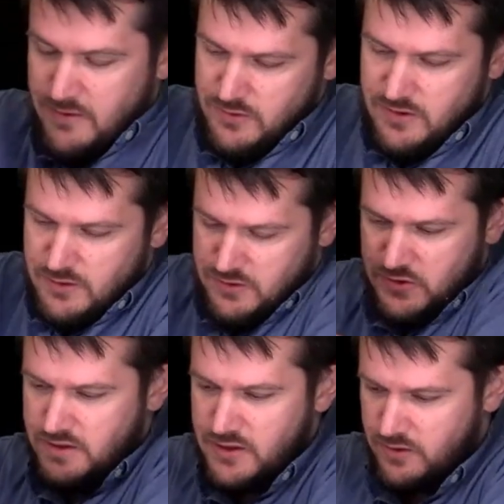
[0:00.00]

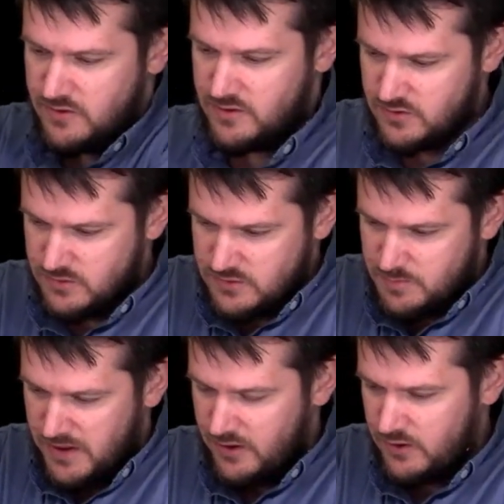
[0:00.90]
usually,
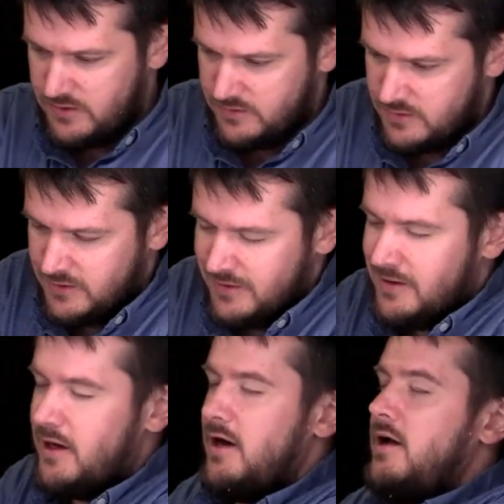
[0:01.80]
spying on
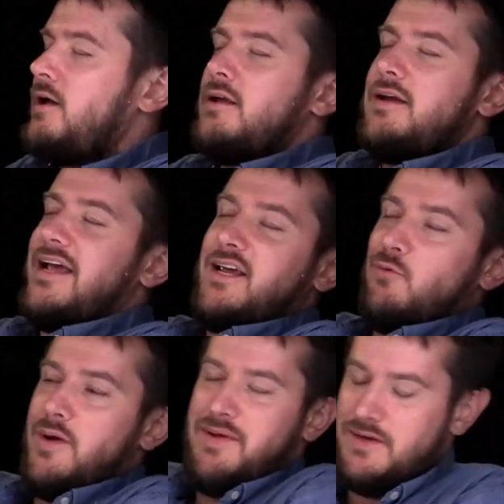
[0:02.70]
naked women,